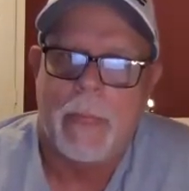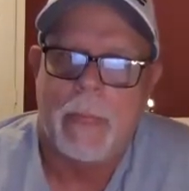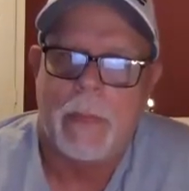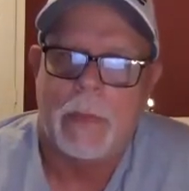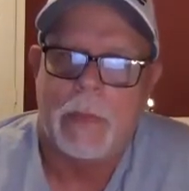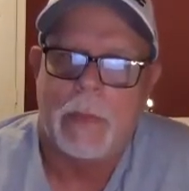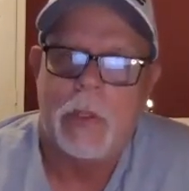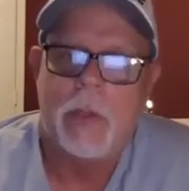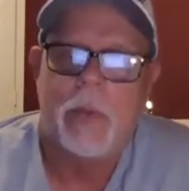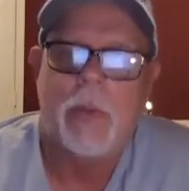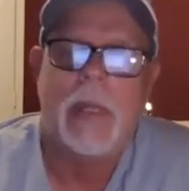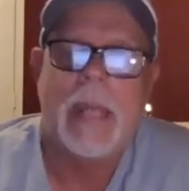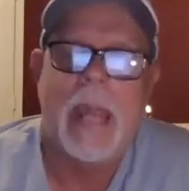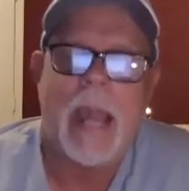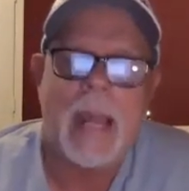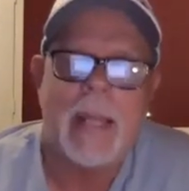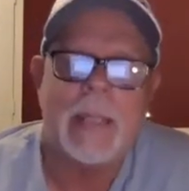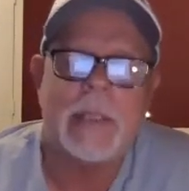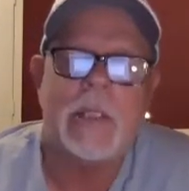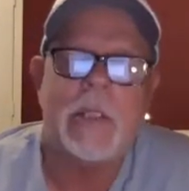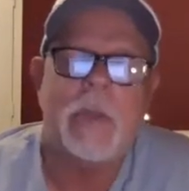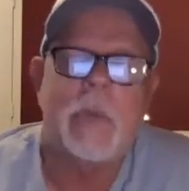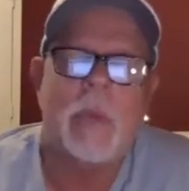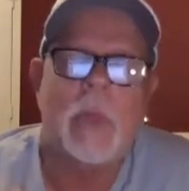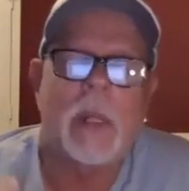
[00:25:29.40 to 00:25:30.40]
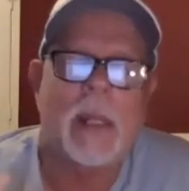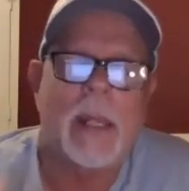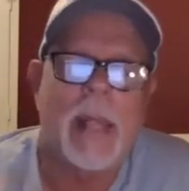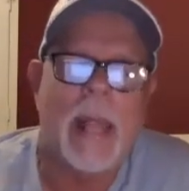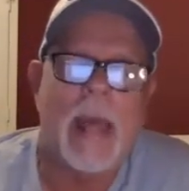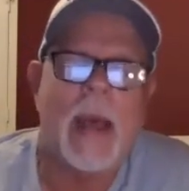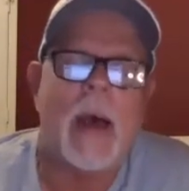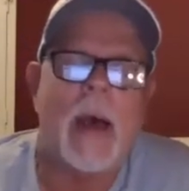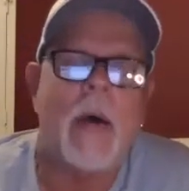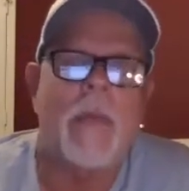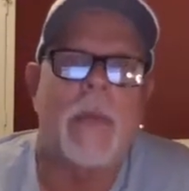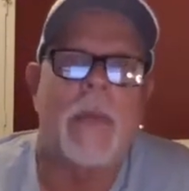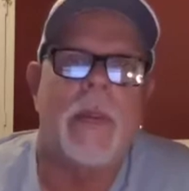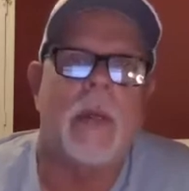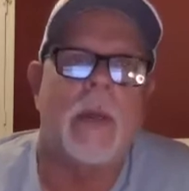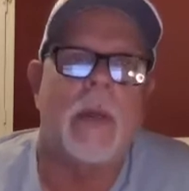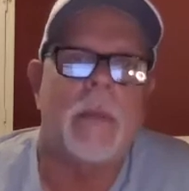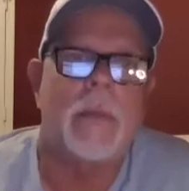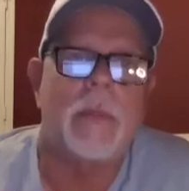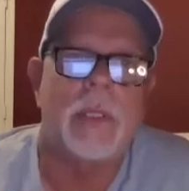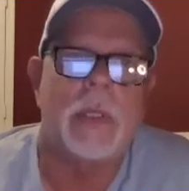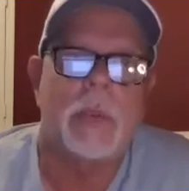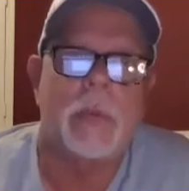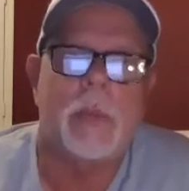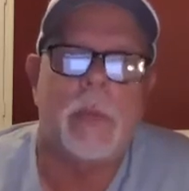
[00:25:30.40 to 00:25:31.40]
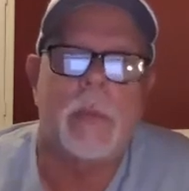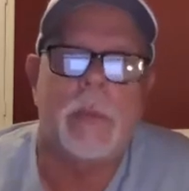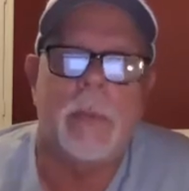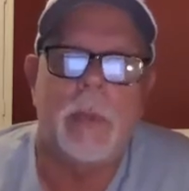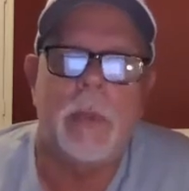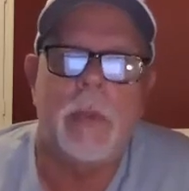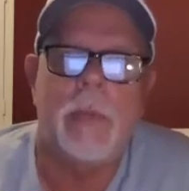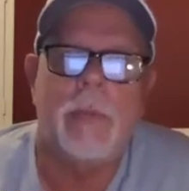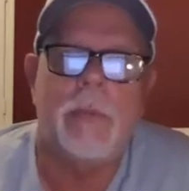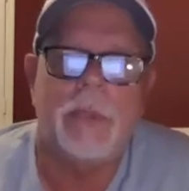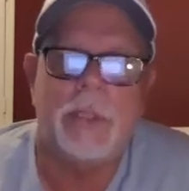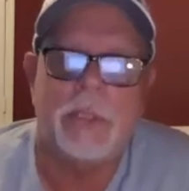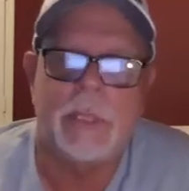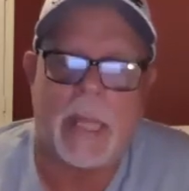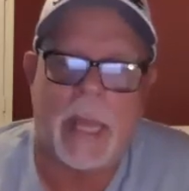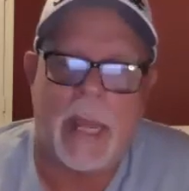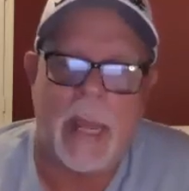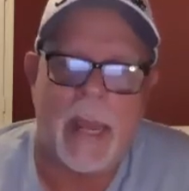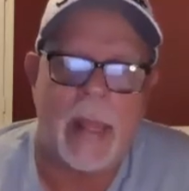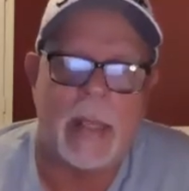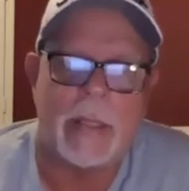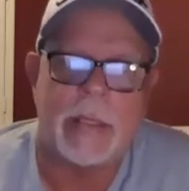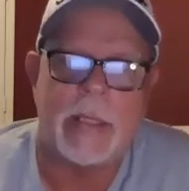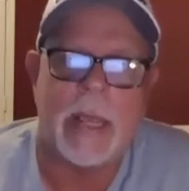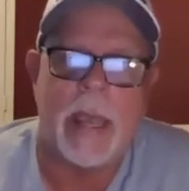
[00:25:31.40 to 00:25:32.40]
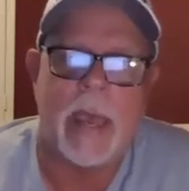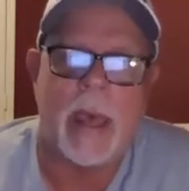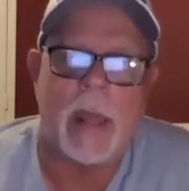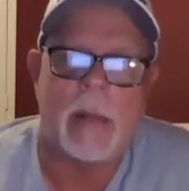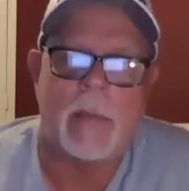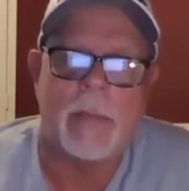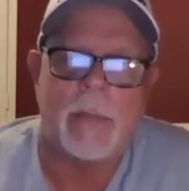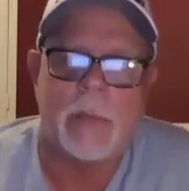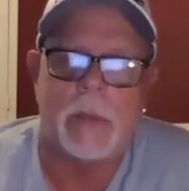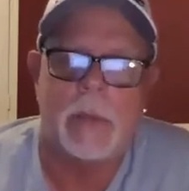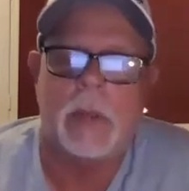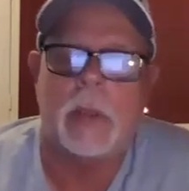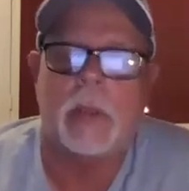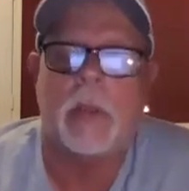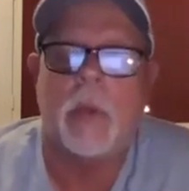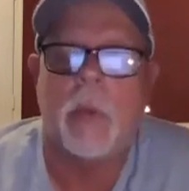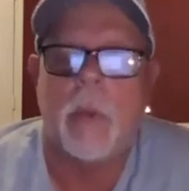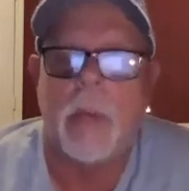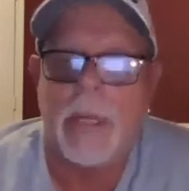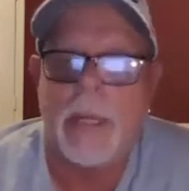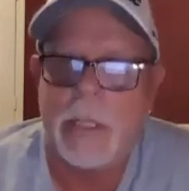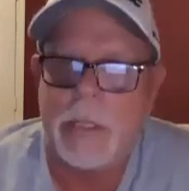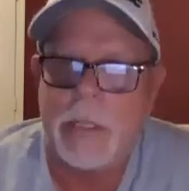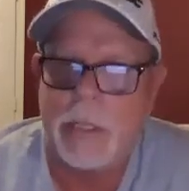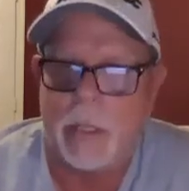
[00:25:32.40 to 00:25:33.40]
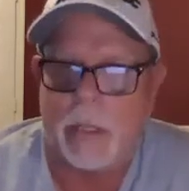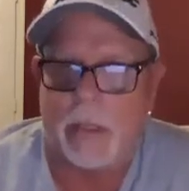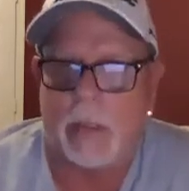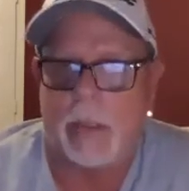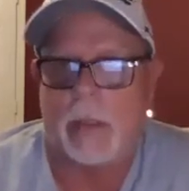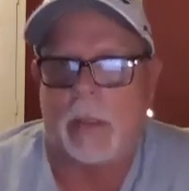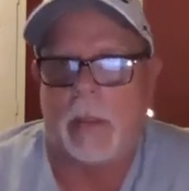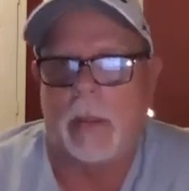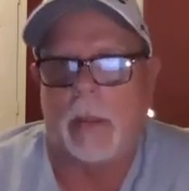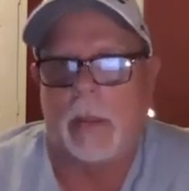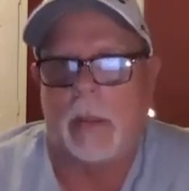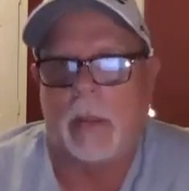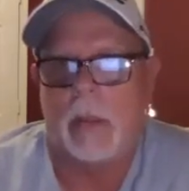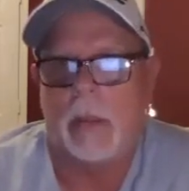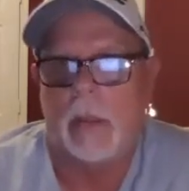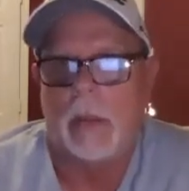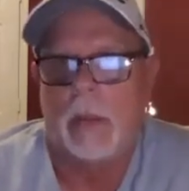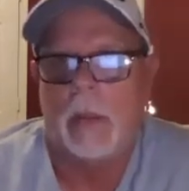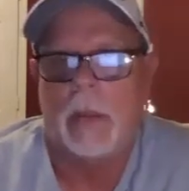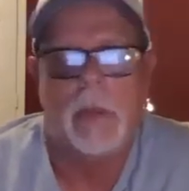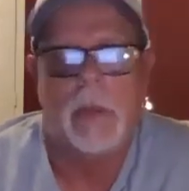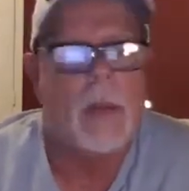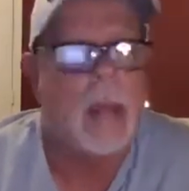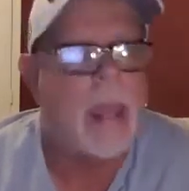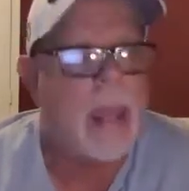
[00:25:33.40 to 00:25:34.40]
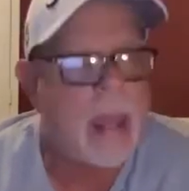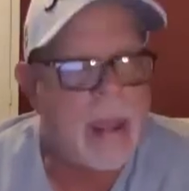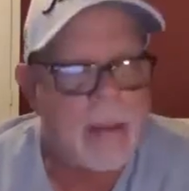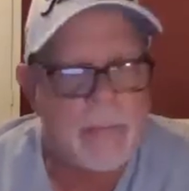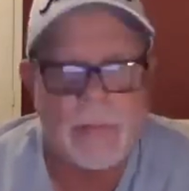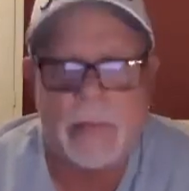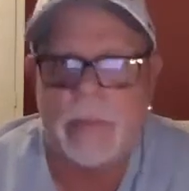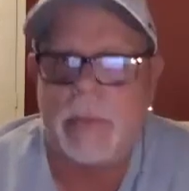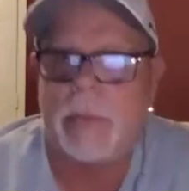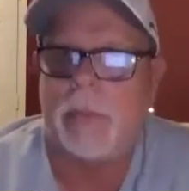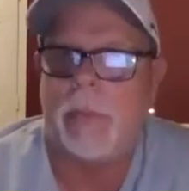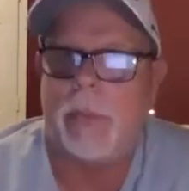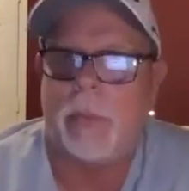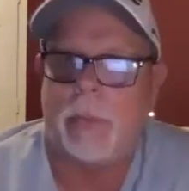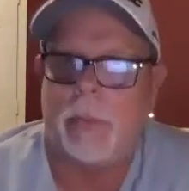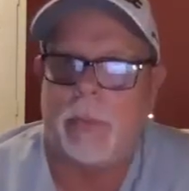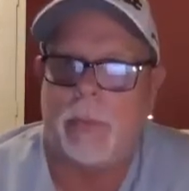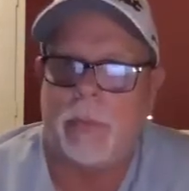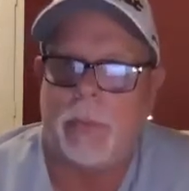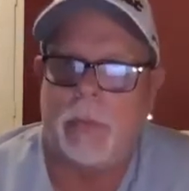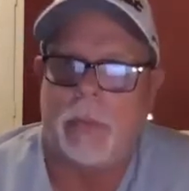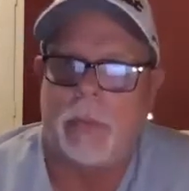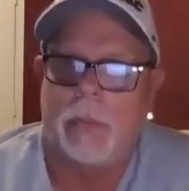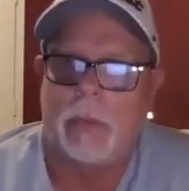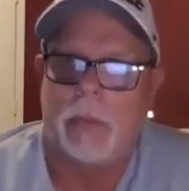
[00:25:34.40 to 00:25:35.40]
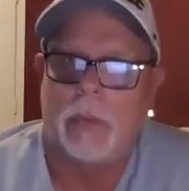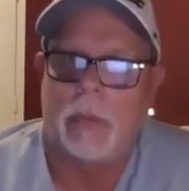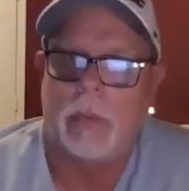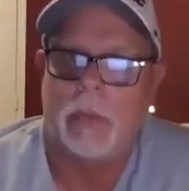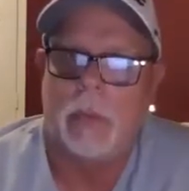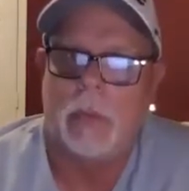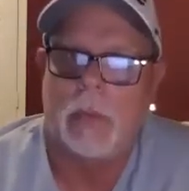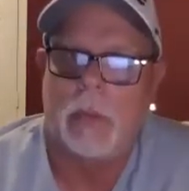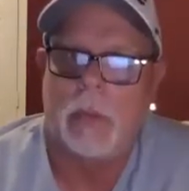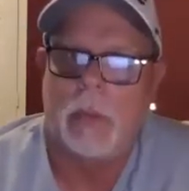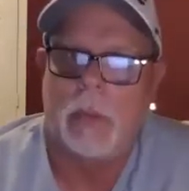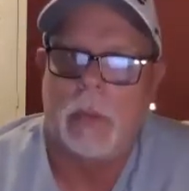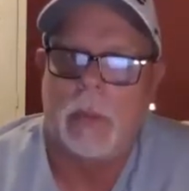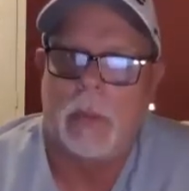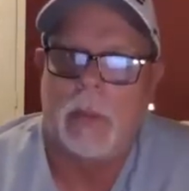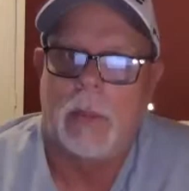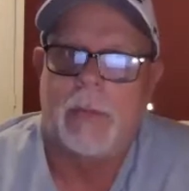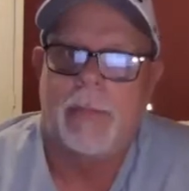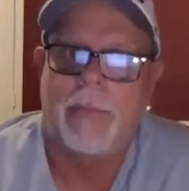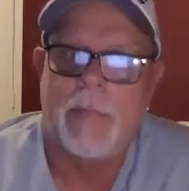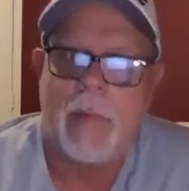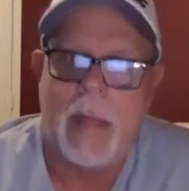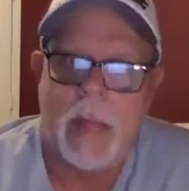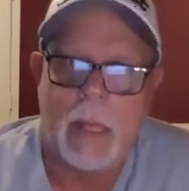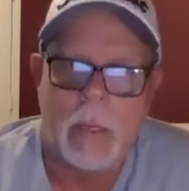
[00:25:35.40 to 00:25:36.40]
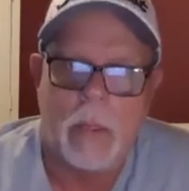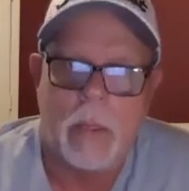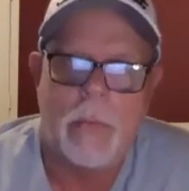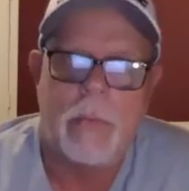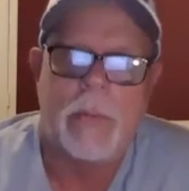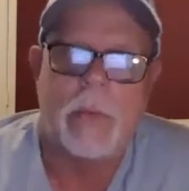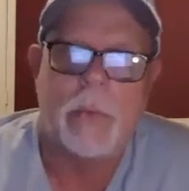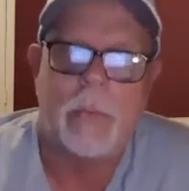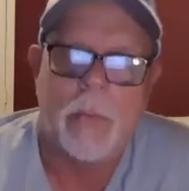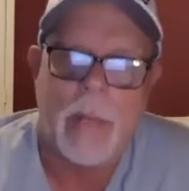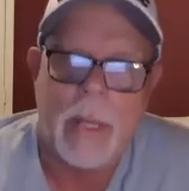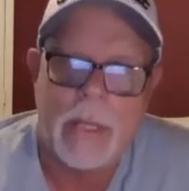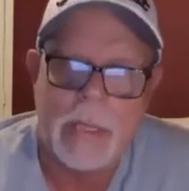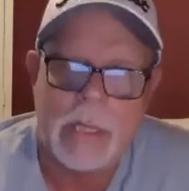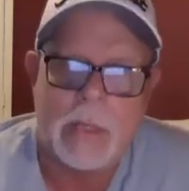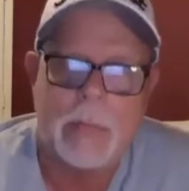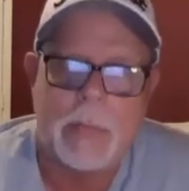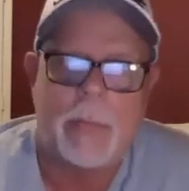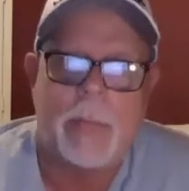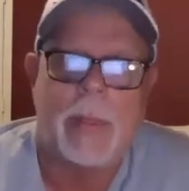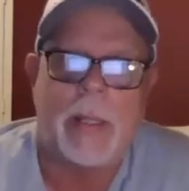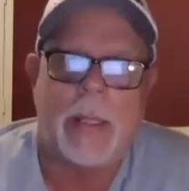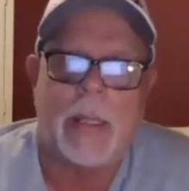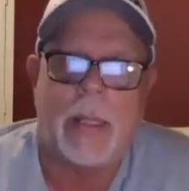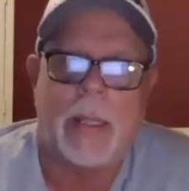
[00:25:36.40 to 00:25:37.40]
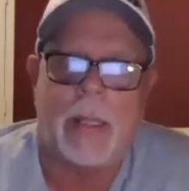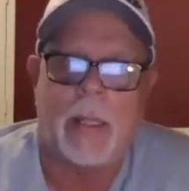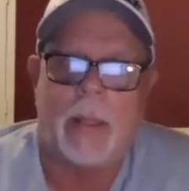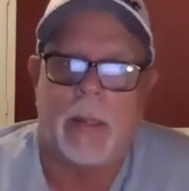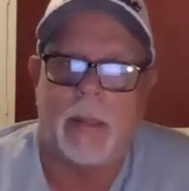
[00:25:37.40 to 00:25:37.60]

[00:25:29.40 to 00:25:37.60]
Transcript: You got to allow them to remove chance out of your equation. You have to follow the recipe.